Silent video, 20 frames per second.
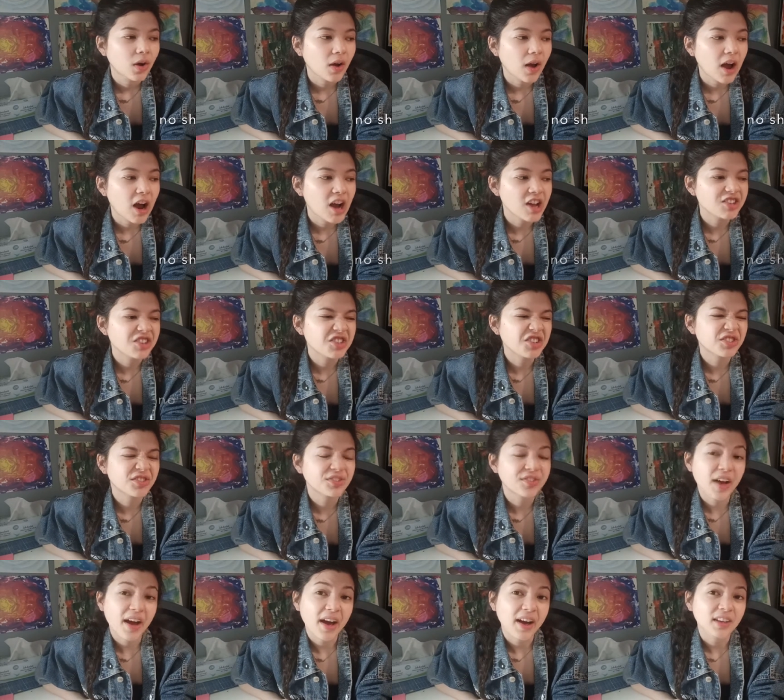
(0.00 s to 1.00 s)
either
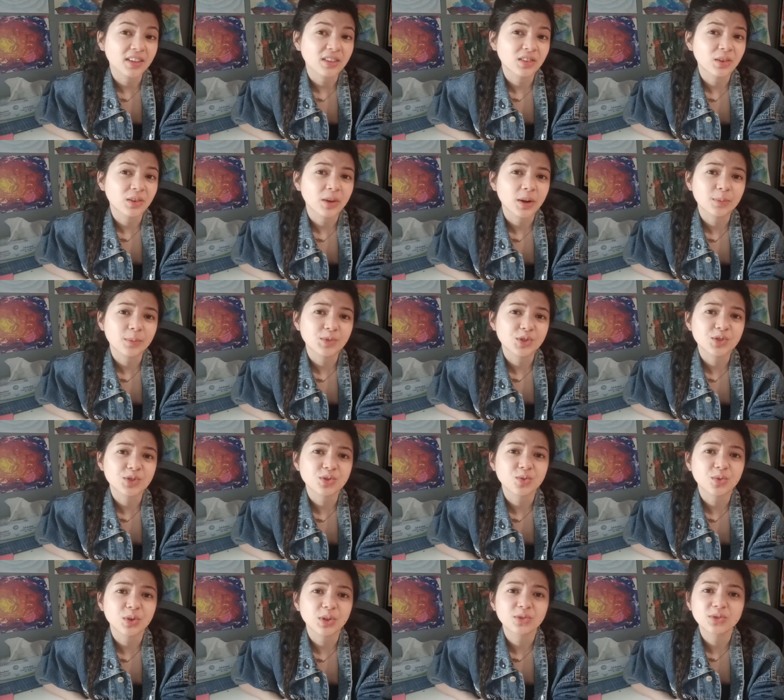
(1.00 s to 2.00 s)
that or I'm just
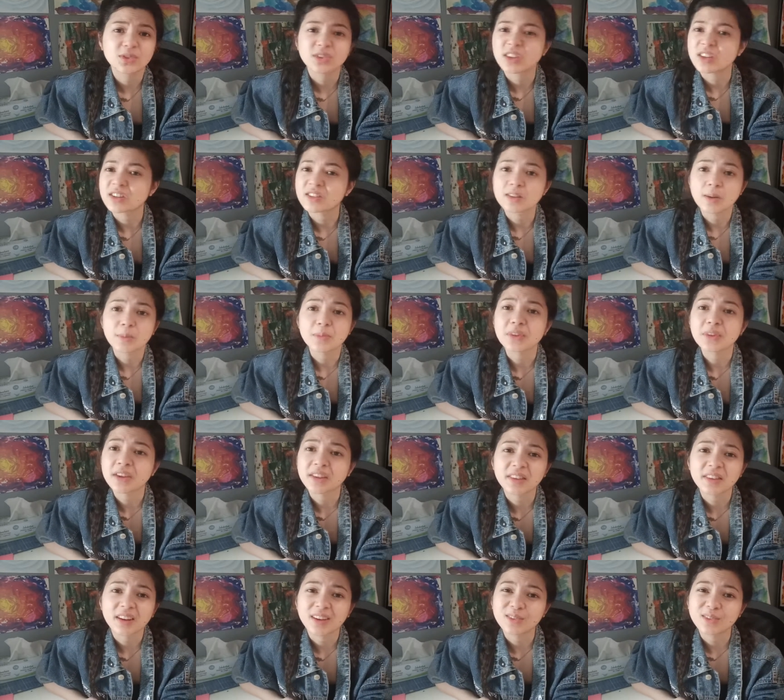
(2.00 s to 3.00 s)
going to take
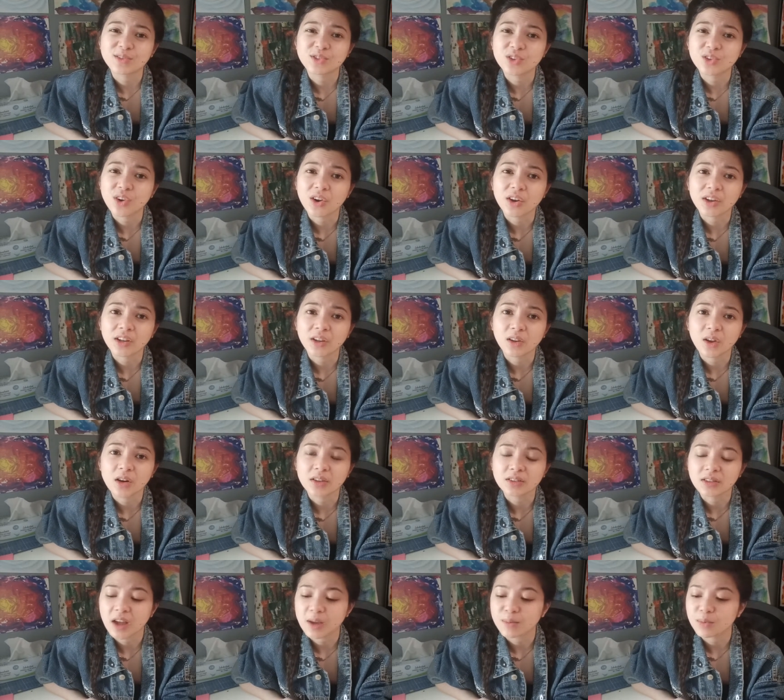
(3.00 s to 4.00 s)
something that I've drawn a
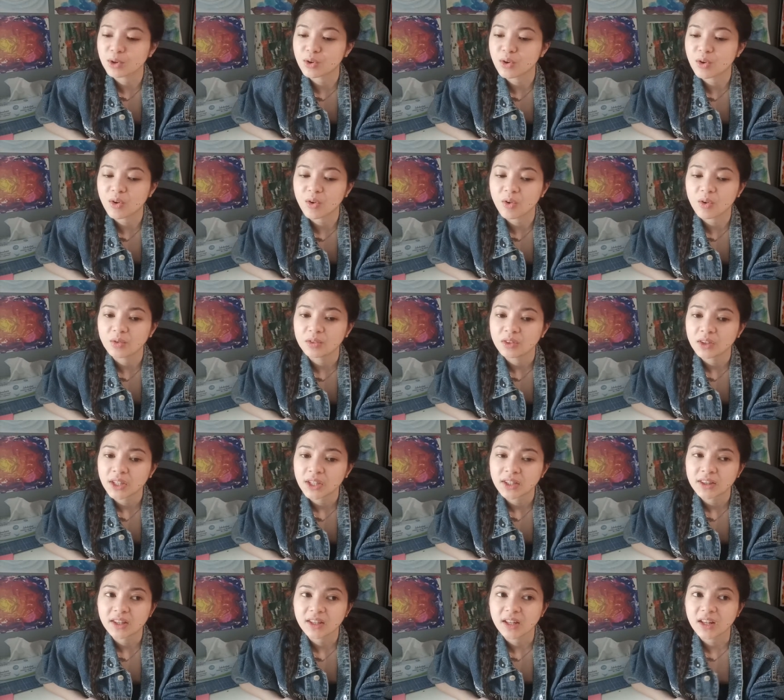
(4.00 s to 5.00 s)
long time ago
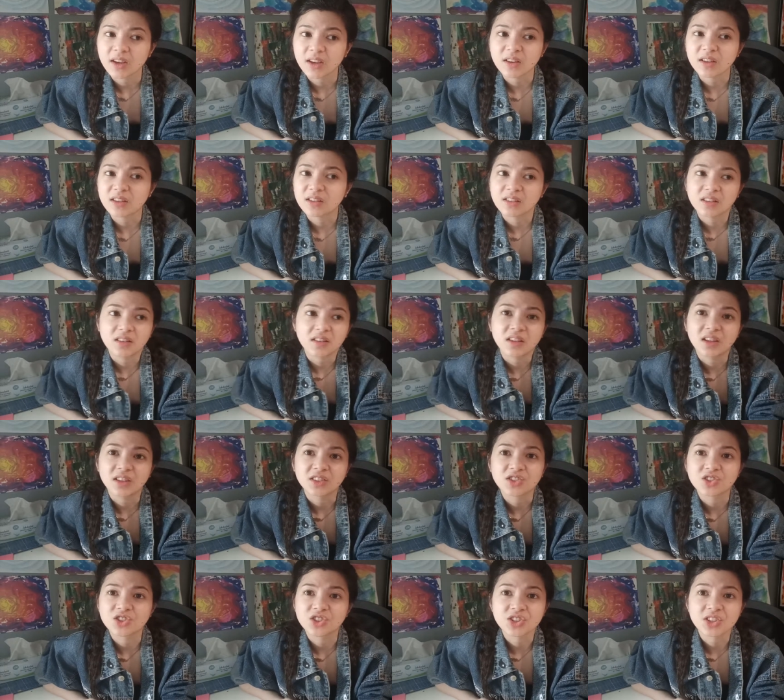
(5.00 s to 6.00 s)
that I,
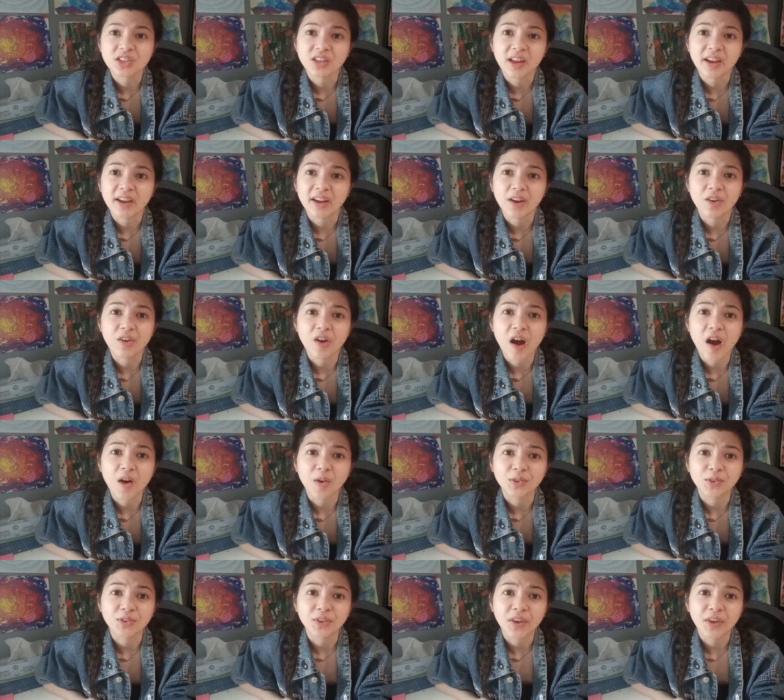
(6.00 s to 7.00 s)
that's just lying
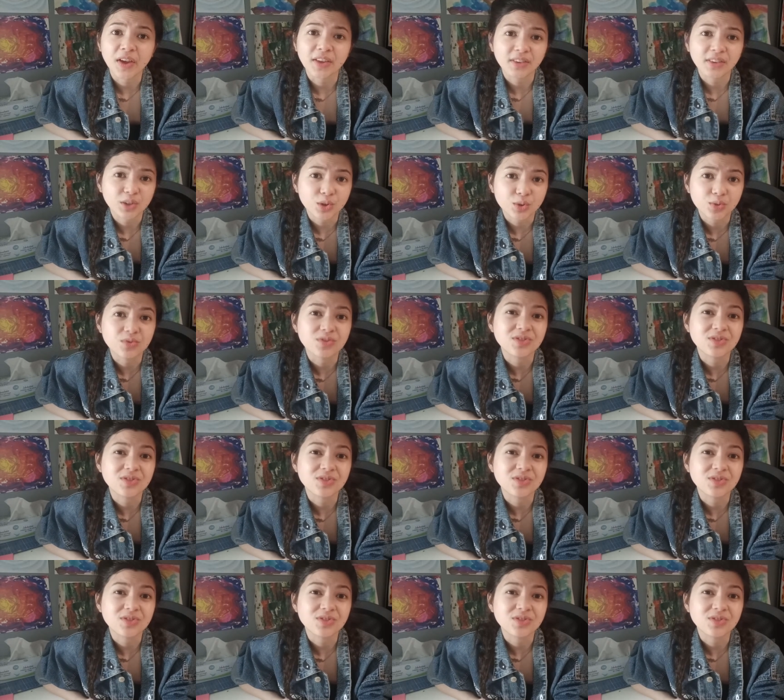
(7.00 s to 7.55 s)
around and use